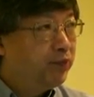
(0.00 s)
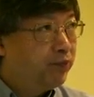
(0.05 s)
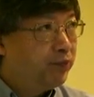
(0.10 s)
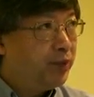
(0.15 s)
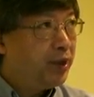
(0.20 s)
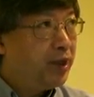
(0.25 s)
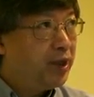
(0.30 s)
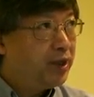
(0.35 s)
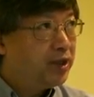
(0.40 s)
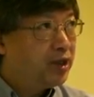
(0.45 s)

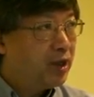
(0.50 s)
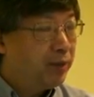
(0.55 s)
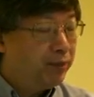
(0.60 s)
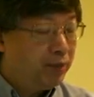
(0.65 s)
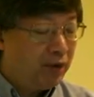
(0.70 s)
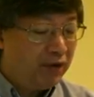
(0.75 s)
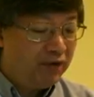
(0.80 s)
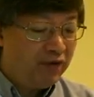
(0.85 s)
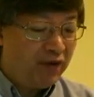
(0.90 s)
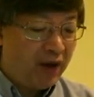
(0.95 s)
be
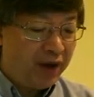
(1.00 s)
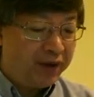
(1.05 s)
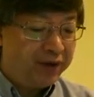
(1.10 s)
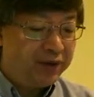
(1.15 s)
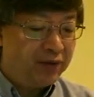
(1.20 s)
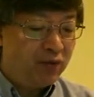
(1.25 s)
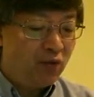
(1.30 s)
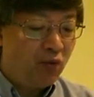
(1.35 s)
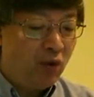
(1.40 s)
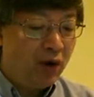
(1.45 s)
simplified
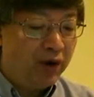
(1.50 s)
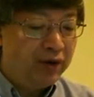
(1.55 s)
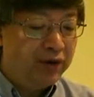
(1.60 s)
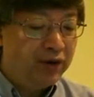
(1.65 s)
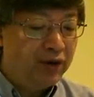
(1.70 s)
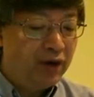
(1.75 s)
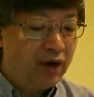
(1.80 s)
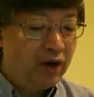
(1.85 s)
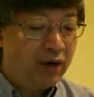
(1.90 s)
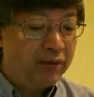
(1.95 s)
to
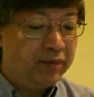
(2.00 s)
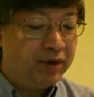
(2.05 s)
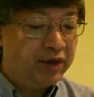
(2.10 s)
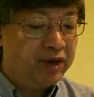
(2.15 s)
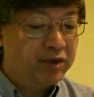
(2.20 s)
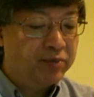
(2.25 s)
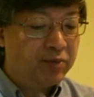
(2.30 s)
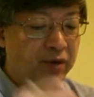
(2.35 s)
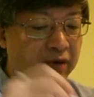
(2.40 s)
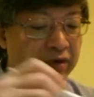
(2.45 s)
one-term
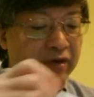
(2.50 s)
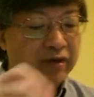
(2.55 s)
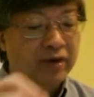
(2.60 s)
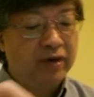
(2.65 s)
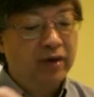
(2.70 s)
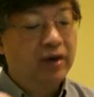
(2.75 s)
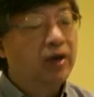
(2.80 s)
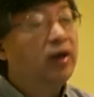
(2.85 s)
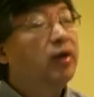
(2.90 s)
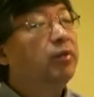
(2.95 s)

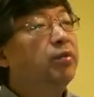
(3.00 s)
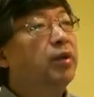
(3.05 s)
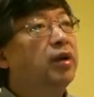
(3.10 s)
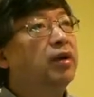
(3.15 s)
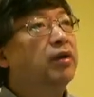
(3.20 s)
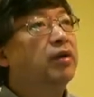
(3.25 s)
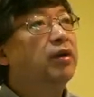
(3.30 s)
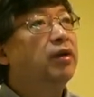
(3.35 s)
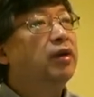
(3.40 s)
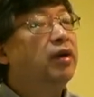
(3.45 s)

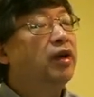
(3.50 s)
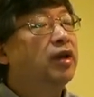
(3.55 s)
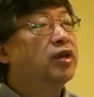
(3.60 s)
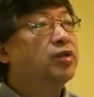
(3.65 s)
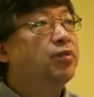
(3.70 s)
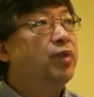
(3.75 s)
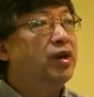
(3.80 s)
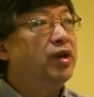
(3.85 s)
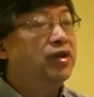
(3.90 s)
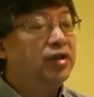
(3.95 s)

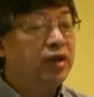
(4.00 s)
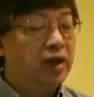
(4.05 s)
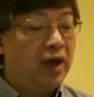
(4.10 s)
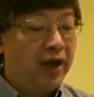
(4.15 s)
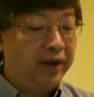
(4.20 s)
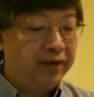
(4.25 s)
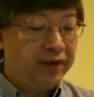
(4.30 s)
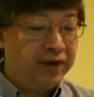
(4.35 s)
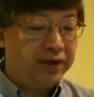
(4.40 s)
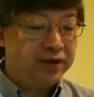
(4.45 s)
expression
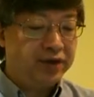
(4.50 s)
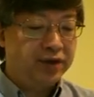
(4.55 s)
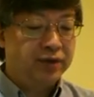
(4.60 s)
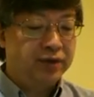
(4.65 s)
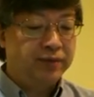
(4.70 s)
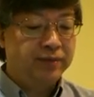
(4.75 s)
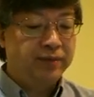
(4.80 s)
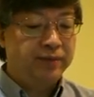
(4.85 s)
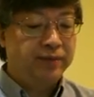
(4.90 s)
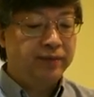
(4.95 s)
like
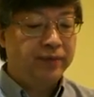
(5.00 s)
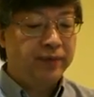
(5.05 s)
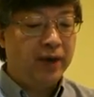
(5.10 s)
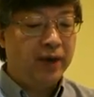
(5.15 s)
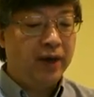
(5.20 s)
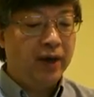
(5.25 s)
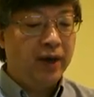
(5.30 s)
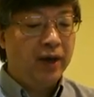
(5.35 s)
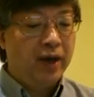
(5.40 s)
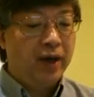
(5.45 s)
this.
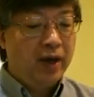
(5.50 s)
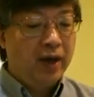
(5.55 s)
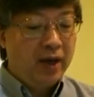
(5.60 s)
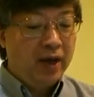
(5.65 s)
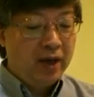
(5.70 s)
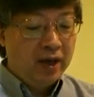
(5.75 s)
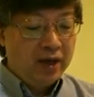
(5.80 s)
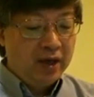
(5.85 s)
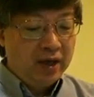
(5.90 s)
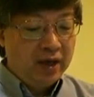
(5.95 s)
Yeah.
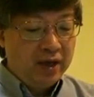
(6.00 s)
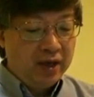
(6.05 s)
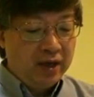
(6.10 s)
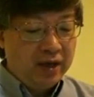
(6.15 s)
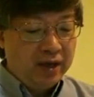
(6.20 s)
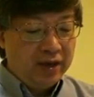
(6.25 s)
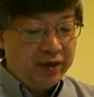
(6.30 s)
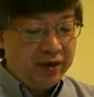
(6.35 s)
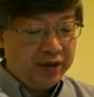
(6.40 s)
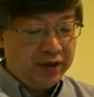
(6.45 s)

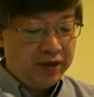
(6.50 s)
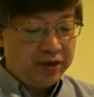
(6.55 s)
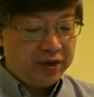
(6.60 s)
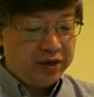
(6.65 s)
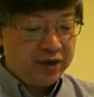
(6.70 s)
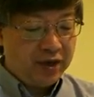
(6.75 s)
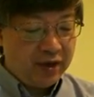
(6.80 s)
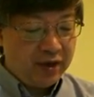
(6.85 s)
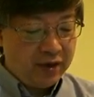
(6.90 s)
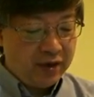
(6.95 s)

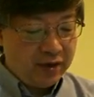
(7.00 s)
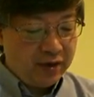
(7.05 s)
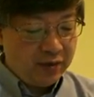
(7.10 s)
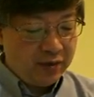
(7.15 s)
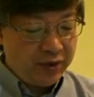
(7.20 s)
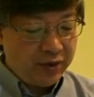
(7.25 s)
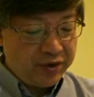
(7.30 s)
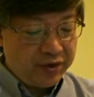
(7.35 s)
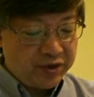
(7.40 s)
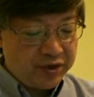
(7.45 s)

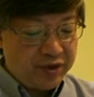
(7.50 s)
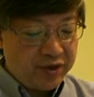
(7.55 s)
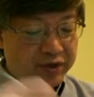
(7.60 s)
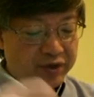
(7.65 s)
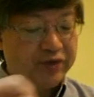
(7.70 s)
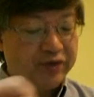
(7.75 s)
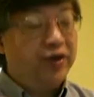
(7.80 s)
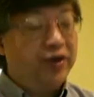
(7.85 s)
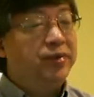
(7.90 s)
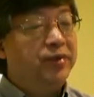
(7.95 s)
We use
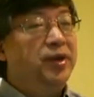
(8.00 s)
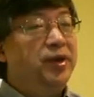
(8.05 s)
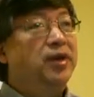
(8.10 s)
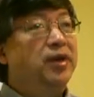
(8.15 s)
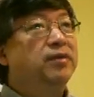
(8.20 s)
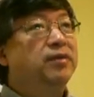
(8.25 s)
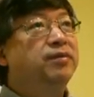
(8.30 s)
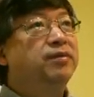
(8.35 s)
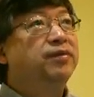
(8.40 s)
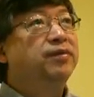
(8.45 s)
this
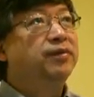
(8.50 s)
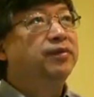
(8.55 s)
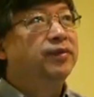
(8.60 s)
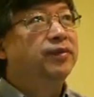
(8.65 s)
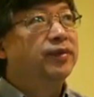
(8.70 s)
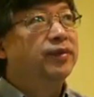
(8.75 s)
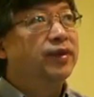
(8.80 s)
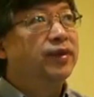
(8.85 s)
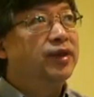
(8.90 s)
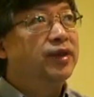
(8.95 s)
formula.
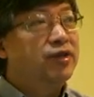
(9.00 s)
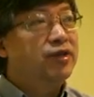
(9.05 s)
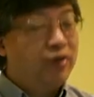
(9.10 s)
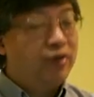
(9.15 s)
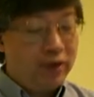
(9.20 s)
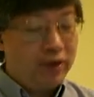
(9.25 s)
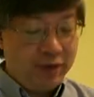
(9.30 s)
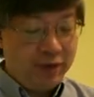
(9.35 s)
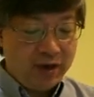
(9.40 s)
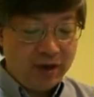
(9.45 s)
This
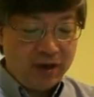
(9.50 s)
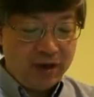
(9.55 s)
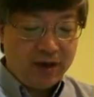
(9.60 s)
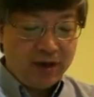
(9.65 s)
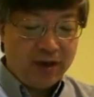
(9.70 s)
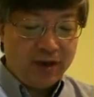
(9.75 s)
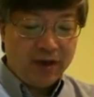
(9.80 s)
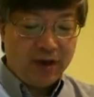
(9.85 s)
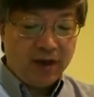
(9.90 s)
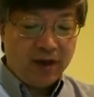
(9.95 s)

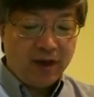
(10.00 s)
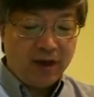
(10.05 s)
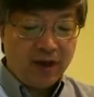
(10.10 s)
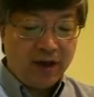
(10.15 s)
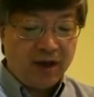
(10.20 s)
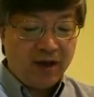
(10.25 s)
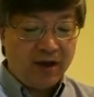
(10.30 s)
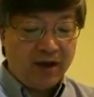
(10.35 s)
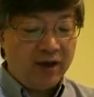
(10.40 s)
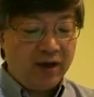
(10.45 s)
formula
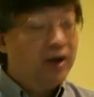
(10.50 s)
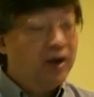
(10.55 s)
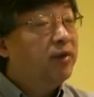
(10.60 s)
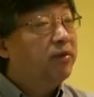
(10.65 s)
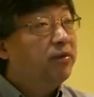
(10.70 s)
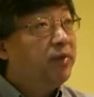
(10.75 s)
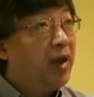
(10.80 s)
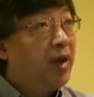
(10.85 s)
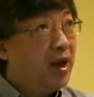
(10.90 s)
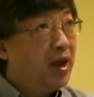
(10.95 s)

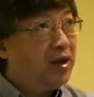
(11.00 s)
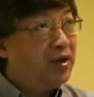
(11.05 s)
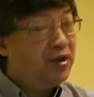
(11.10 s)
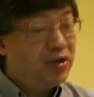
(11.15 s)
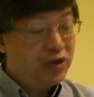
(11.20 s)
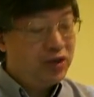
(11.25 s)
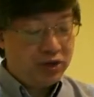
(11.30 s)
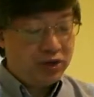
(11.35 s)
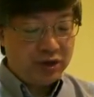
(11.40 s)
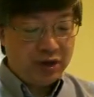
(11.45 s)
on
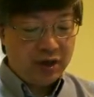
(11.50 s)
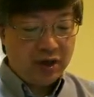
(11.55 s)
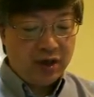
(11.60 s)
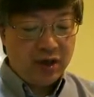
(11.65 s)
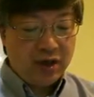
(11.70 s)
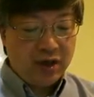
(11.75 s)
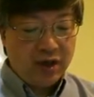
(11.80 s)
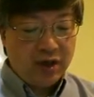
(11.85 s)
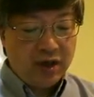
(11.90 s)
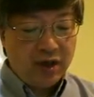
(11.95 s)
page
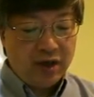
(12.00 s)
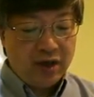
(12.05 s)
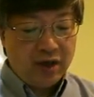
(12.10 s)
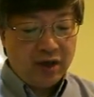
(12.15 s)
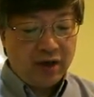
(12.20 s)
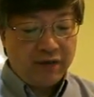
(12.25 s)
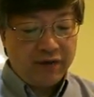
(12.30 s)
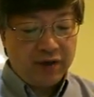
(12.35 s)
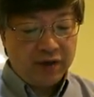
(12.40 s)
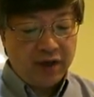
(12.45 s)

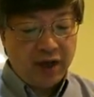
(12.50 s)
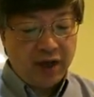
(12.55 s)
of the